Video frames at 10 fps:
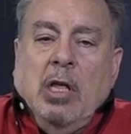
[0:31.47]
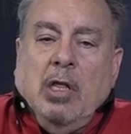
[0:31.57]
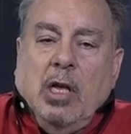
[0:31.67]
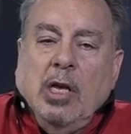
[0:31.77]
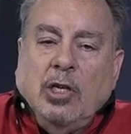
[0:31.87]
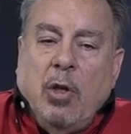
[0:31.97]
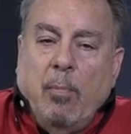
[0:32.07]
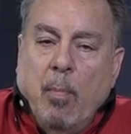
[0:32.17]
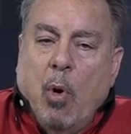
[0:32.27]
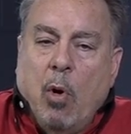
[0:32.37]
These
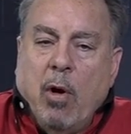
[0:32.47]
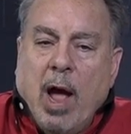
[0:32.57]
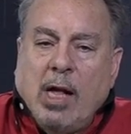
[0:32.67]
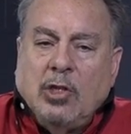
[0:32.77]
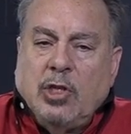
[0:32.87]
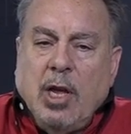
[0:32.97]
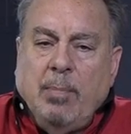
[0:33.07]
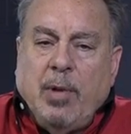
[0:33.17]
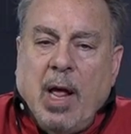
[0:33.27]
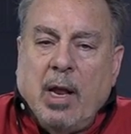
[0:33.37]
morons
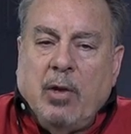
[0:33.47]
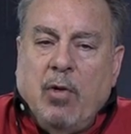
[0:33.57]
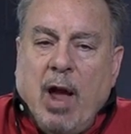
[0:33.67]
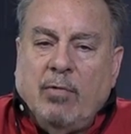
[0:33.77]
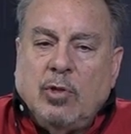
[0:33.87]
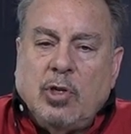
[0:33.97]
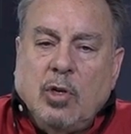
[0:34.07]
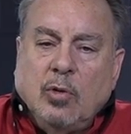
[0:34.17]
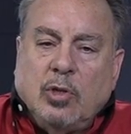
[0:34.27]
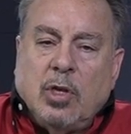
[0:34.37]
keep telling drivers to
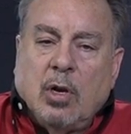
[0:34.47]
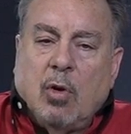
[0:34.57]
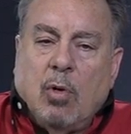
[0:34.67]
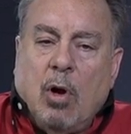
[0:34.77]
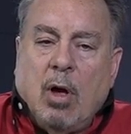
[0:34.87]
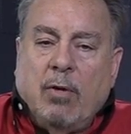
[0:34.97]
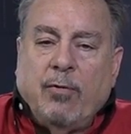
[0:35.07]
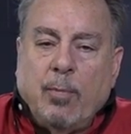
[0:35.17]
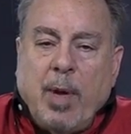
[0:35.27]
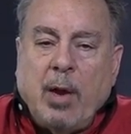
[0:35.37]
use thicker oil
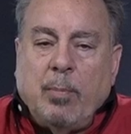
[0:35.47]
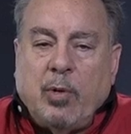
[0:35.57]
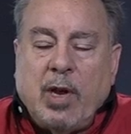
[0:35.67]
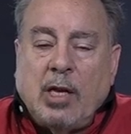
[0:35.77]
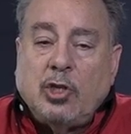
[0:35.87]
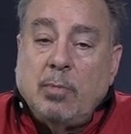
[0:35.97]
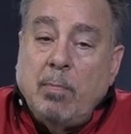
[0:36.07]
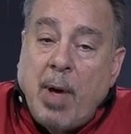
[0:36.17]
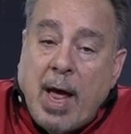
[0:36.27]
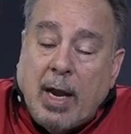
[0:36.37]
for better protection,
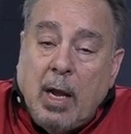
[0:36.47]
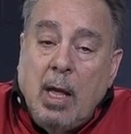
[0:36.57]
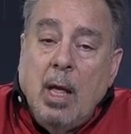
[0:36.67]
but